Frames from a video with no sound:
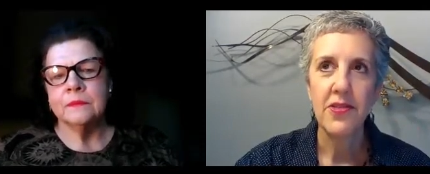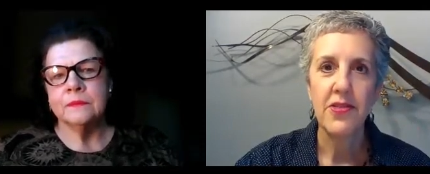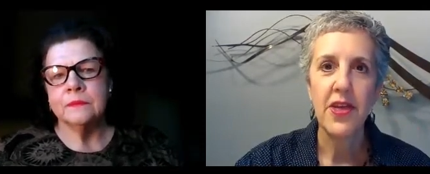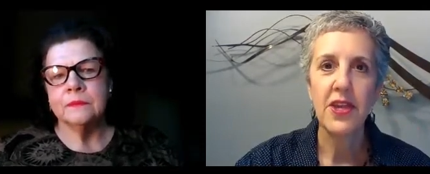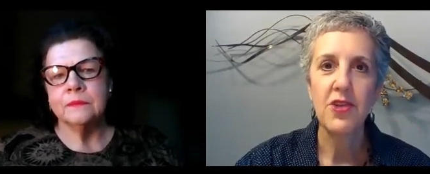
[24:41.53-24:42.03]

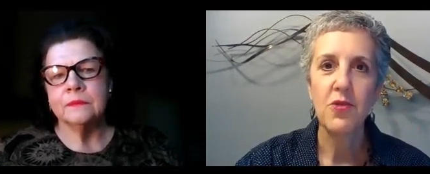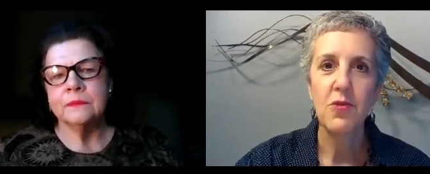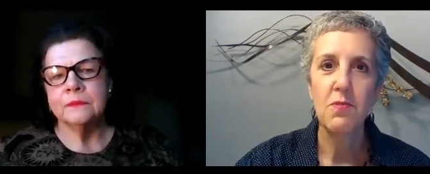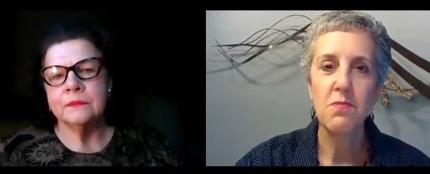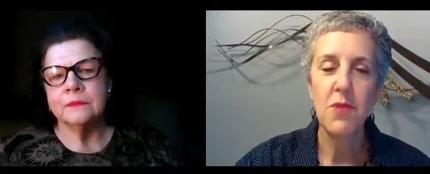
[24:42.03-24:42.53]
Speaker 1: that
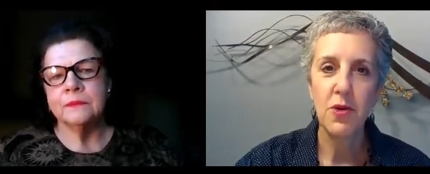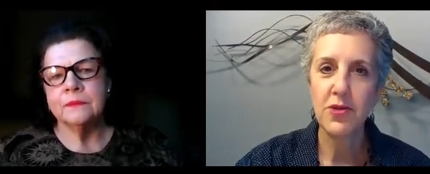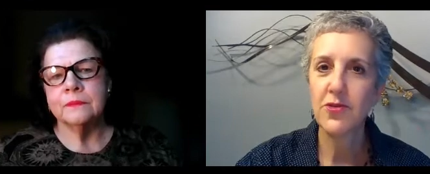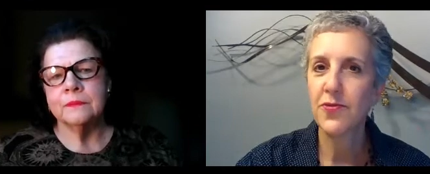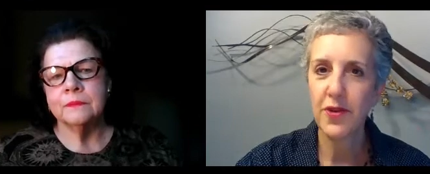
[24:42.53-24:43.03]
you
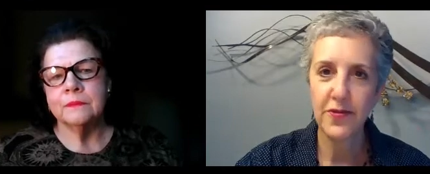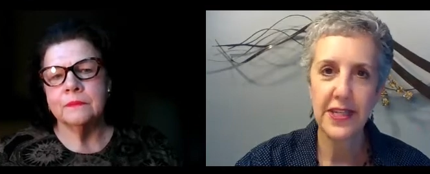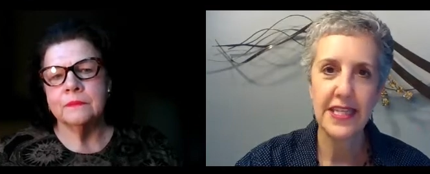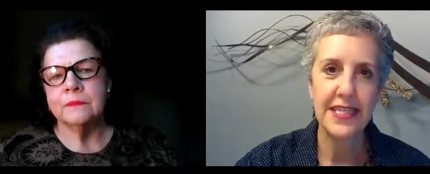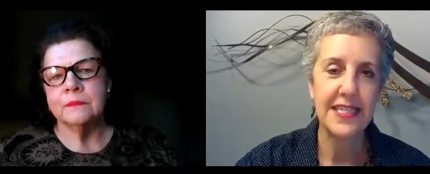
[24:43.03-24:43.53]
most
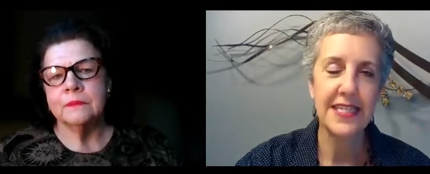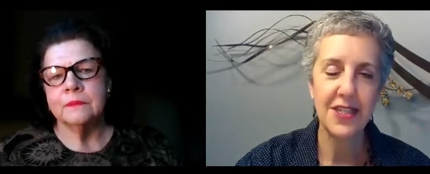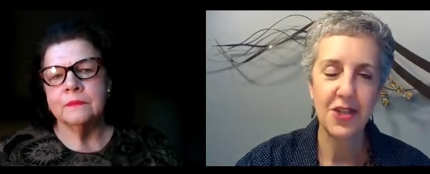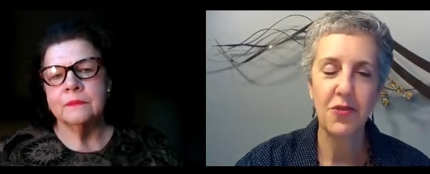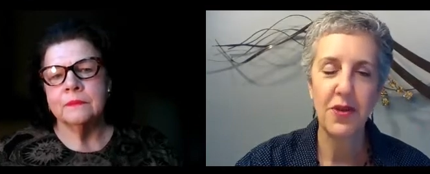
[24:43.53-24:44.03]
fervently
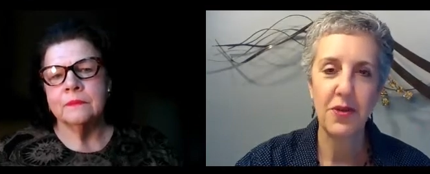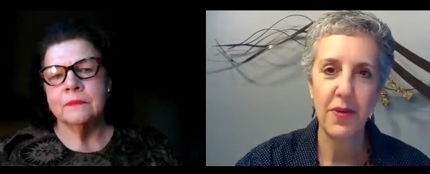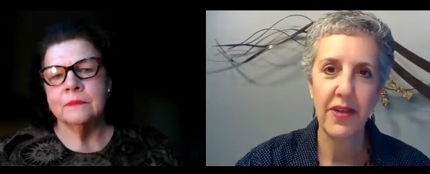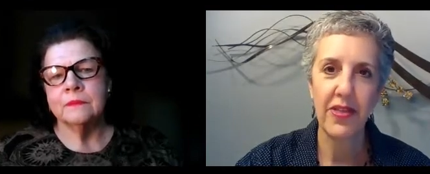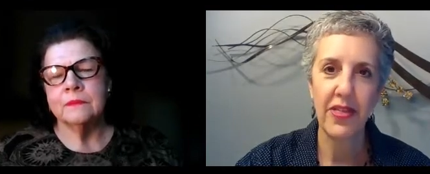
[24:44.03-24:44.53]
disagree
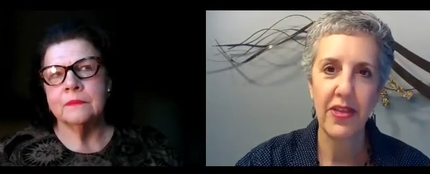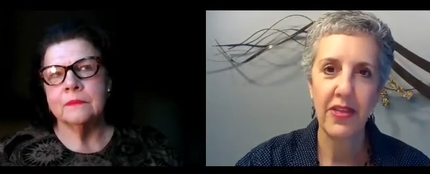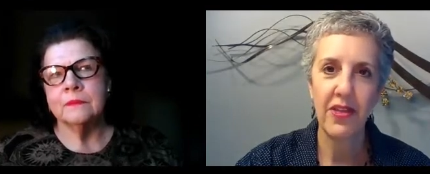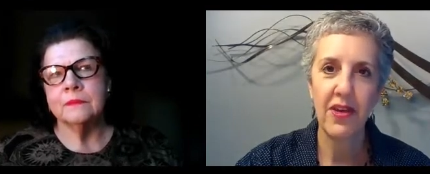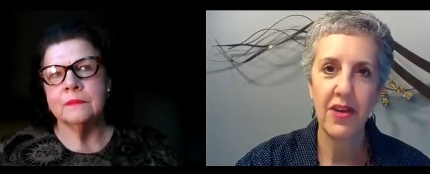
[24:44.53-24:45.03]
with
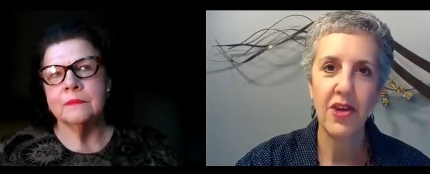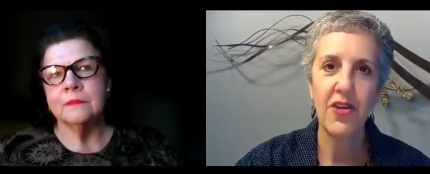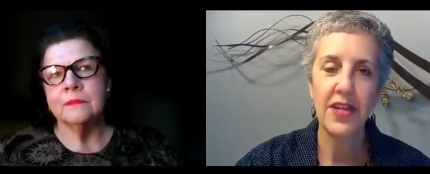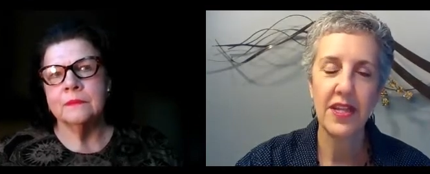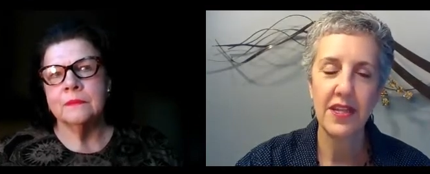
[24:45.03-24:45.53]

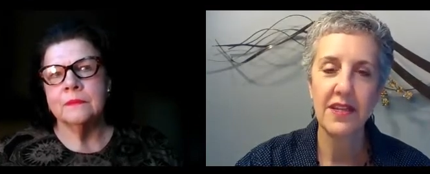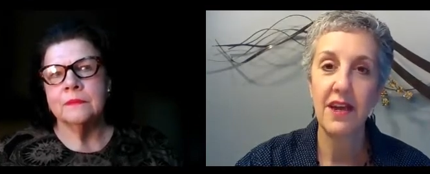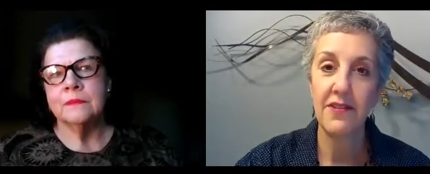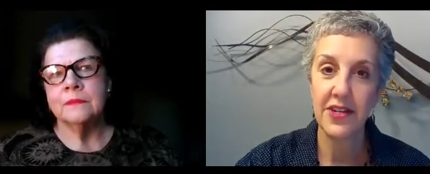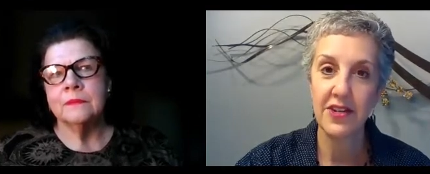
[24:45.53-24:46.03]
current
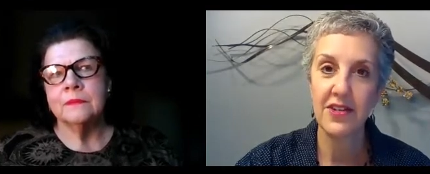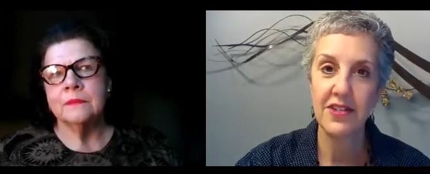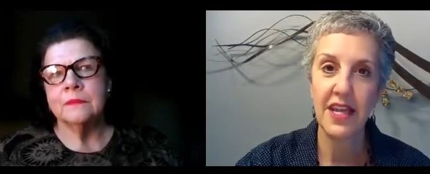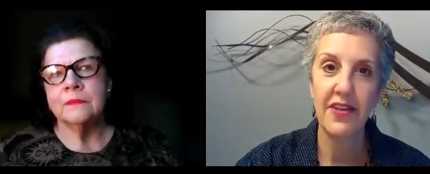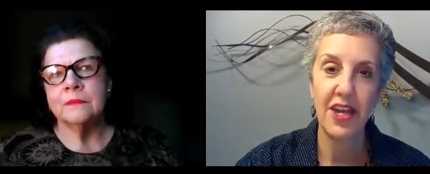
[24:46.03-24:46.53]
governor
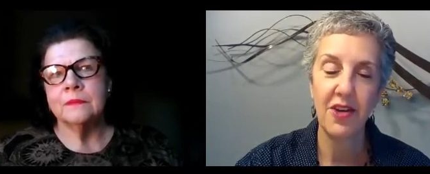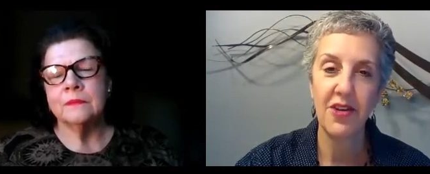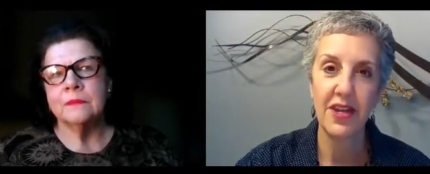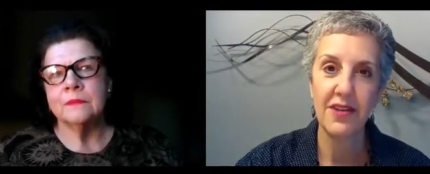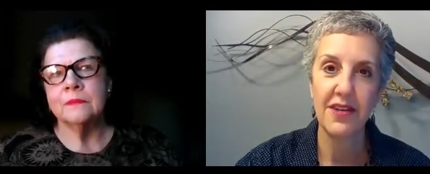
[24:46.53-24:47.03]
Larry
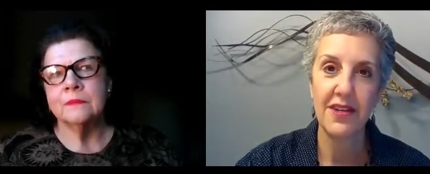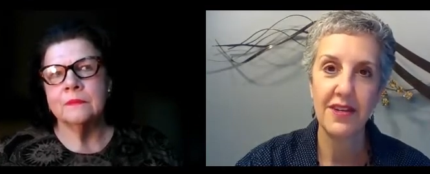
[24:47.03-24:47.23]
Hogan